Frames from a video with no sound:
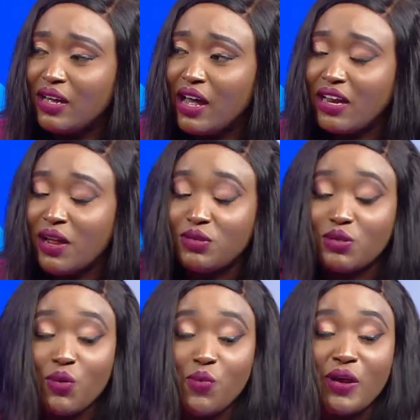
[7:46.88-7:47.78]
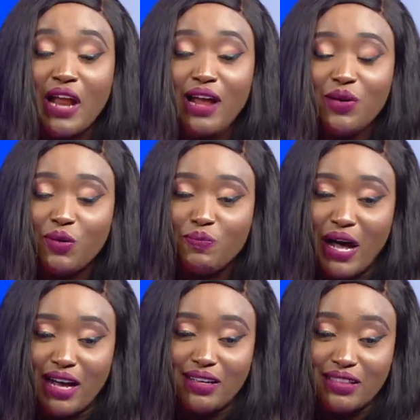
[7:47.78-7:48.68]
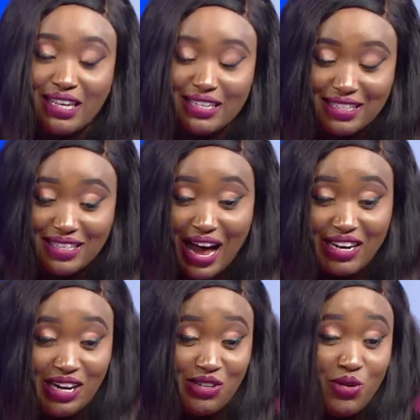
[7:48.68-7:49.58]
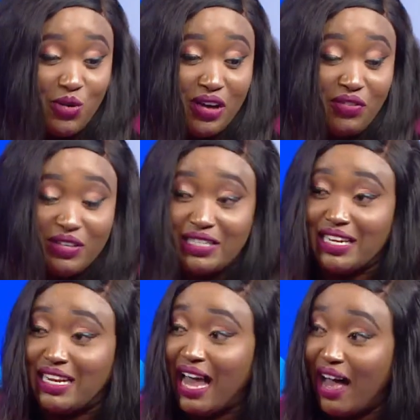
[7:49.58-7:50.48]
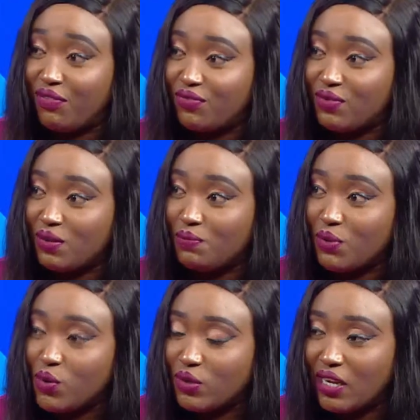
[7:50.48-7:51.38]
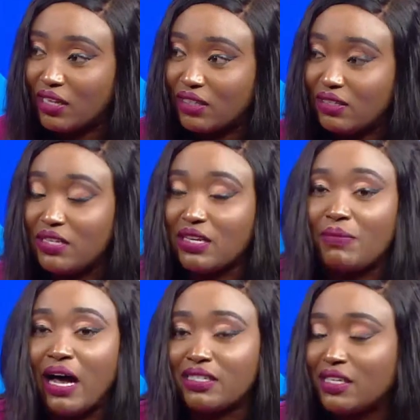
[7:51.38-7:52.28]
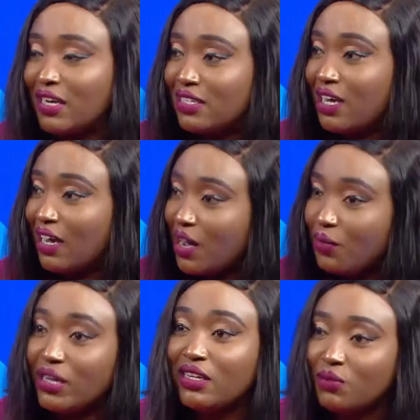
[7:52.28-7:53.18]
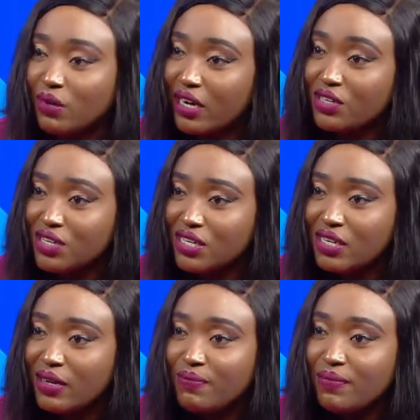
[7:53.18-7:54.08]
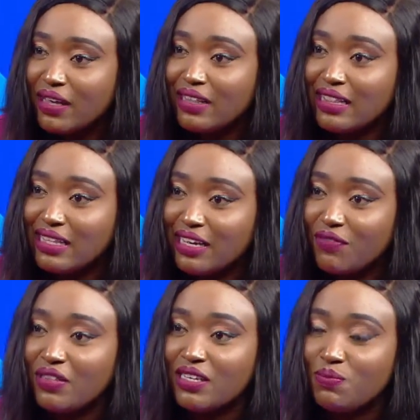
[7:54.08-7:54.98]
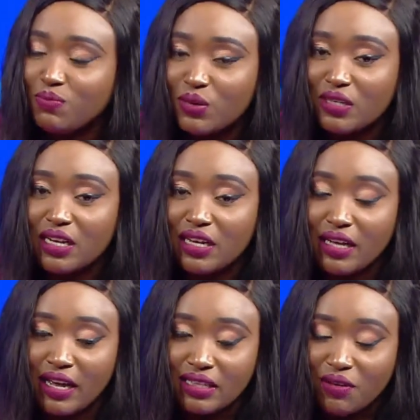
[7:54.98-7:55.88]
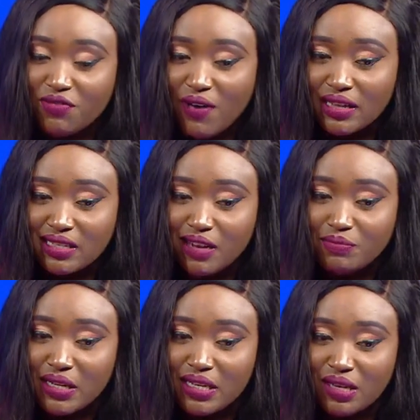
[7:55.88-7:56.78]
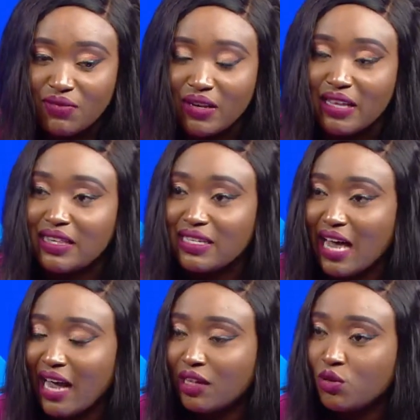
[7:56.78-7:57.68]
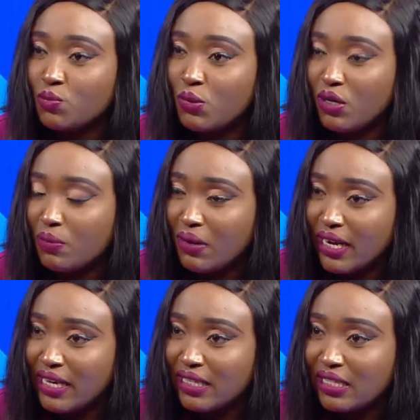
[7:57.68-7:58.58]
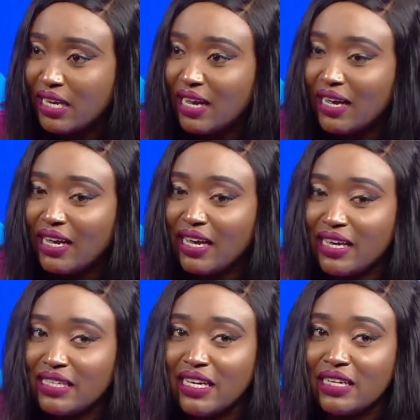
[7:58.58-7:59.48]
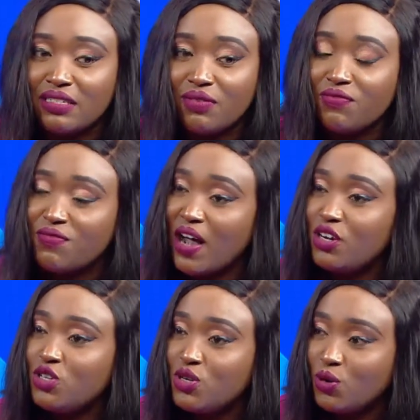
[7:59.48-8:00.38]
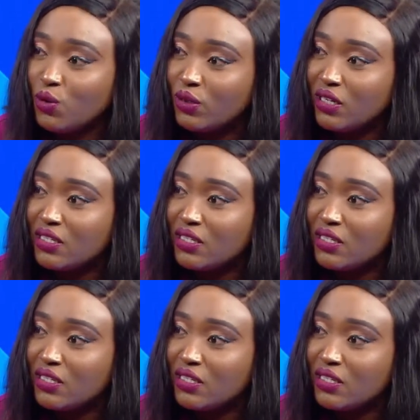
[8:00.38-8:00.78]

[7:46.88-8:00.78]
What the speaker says: And so when I look back, I don't know if it's enough, the board, and this I'm asking as a kawaida mwananchi, that if this board and the funds that have been given and this act that was put in place, is it functional?